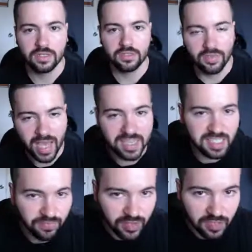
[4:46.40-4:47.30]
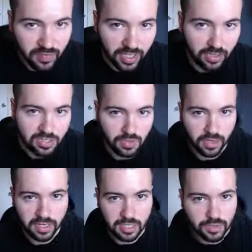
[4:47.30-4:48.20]
So that is it for this video. I just
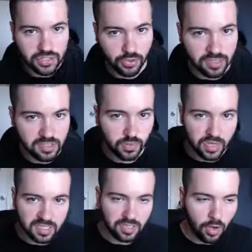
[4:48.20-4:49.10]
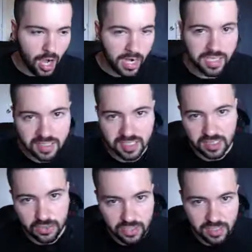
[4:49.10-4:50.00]
wanted to keep it short and sweet. So audience
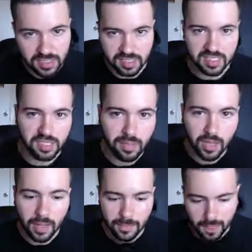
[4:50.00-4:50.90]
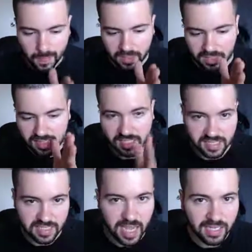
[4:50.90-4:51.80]
exclusions, to sum up, it's the
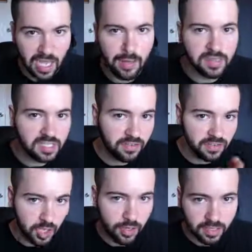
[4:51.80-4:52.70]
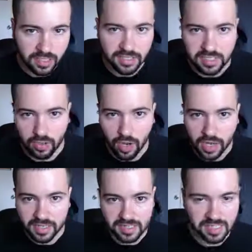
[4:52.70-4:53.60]
exact opposite of targeting. So
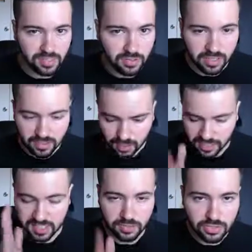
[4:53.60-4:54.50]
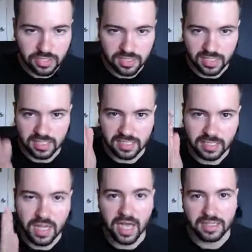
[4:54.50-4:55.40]
audience exclusions is
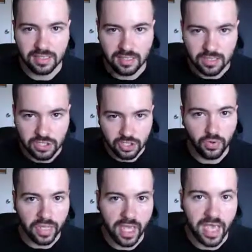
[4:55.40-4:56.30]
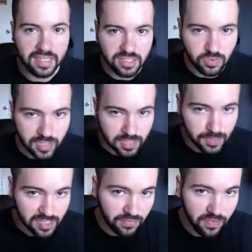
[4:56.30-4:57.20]
not showing ads to a
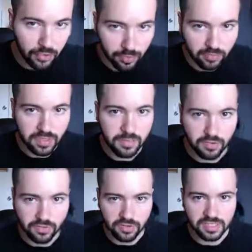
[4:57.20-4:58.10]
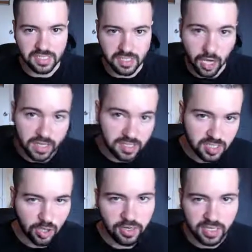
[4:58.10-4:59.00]
specific group of people versus audience
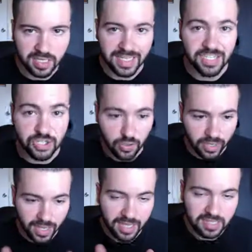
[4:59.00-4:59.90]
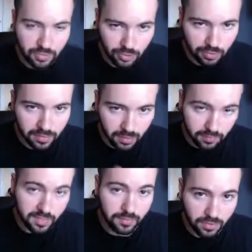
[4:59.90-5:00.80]
targeting is showing ads to a group of
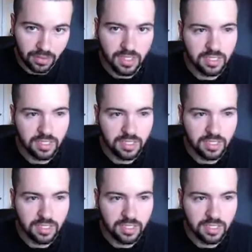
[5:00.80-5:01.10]
people.